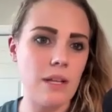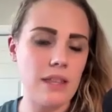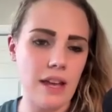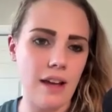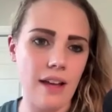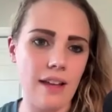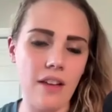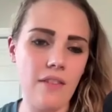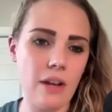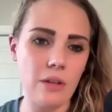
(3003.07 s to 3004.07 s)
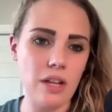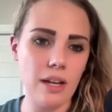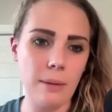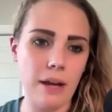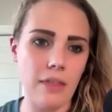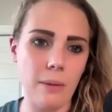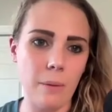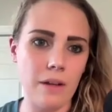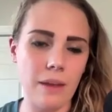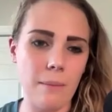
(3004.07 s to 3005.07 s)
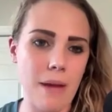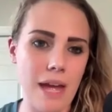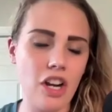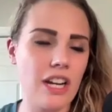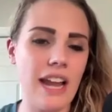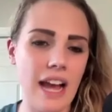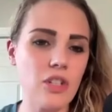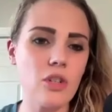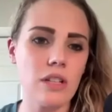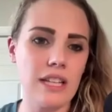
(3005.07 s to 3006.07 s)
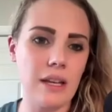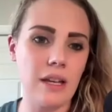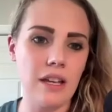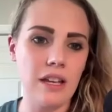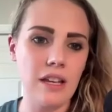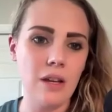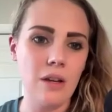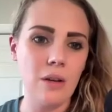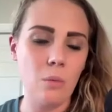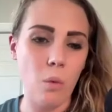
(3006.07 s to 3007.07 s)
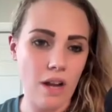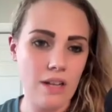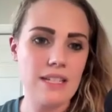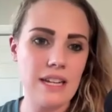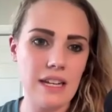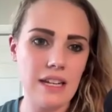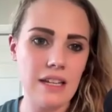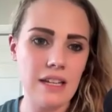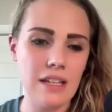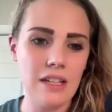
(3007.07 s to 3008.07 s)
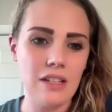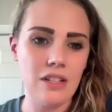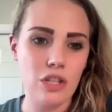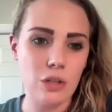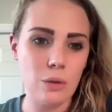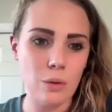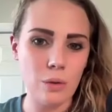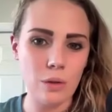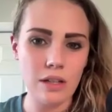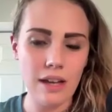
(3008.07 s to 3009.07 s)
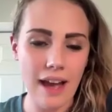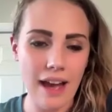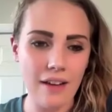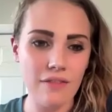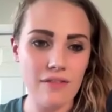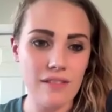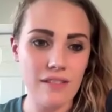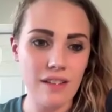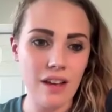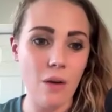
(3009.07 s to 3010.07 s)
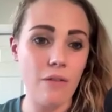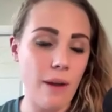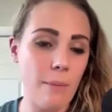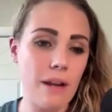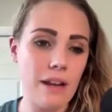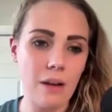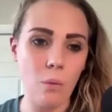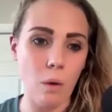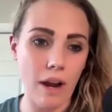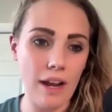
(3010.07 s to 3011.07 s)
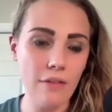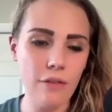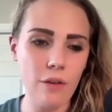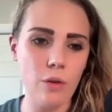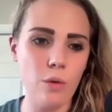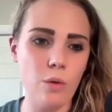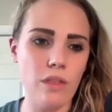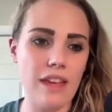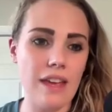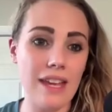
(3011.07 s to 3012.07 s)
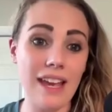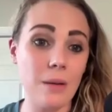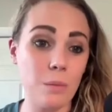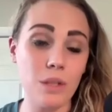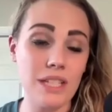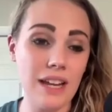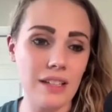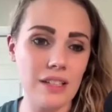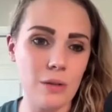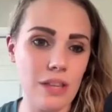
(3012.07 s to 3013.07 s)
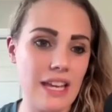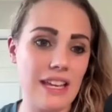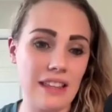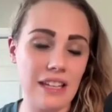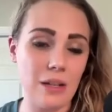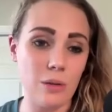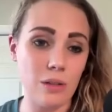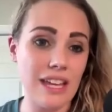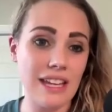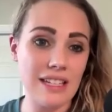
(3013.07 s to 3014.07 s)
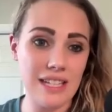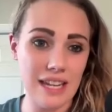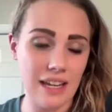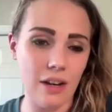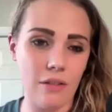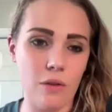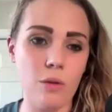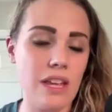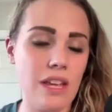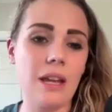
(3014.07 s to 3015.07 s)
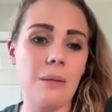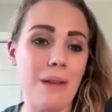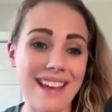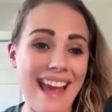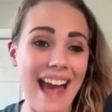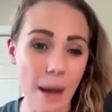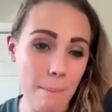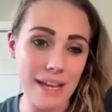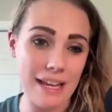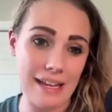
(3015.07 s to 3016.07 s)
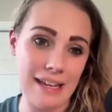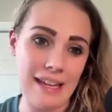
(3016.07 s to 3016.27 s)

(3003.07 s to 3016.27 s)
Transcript: with that i love how you talk about in the book that men are naturally wanting to have a feminine wife who they can protect who they can lead who they can take care of who they can make happy